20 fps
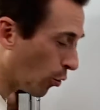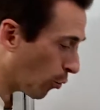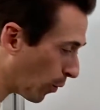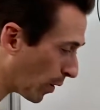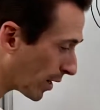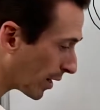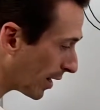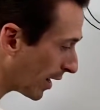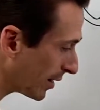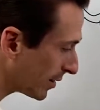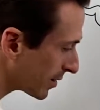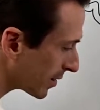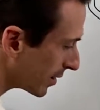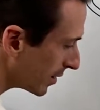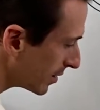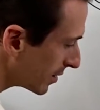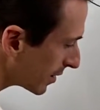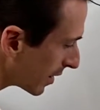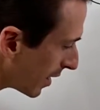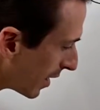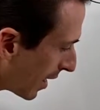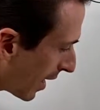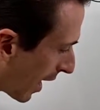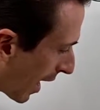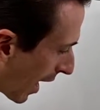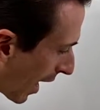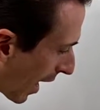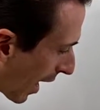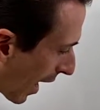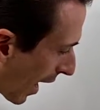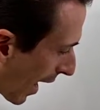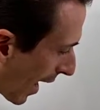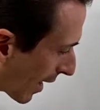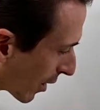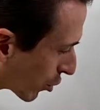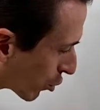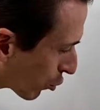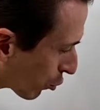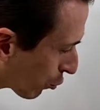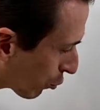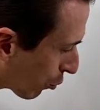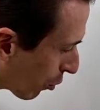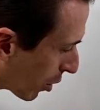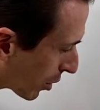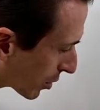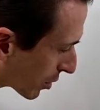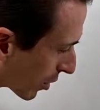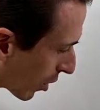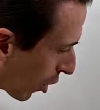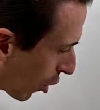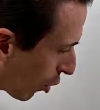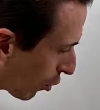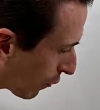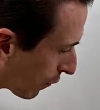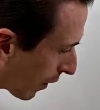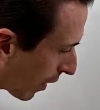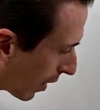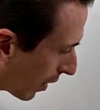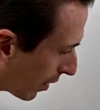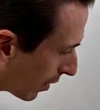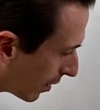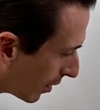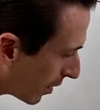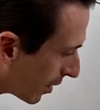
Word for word: when it enters and cross over